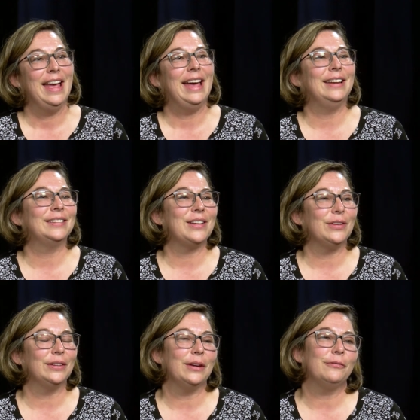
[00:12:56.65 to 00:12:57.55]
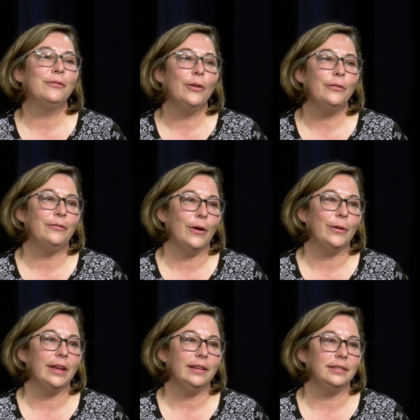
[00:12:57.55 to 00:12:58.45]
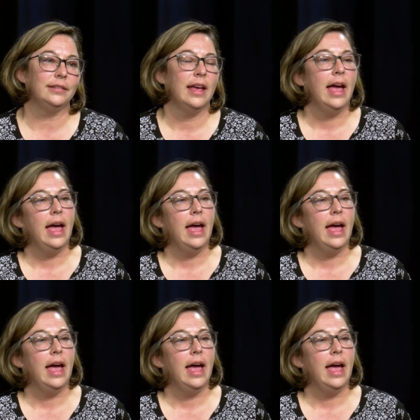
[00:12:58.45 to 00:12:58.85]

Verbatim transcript: and it's called the Full Focus.